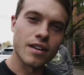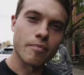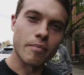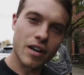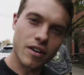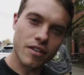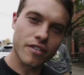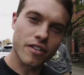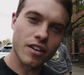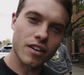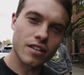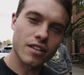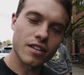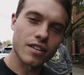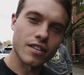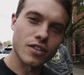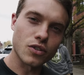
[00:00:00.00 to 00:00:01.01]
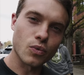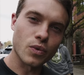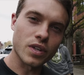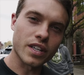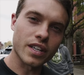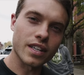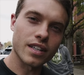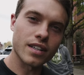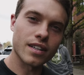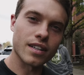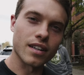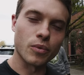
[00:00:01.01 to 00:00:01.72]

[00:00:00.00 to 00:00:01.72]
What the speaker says: Marathon this weekend.